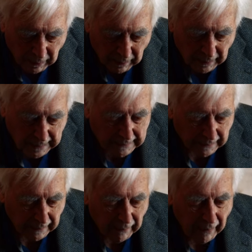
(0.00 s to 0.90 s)

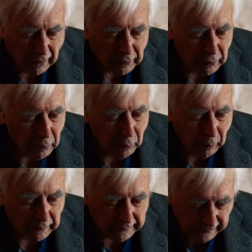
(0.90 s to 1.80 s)
leader, a
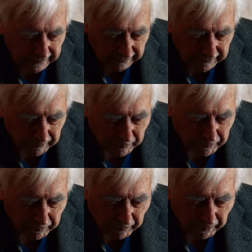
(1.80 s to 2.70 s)
new king.
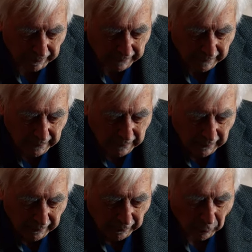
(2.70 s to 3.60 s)

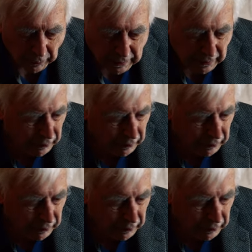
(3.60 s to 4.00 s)
They wanted a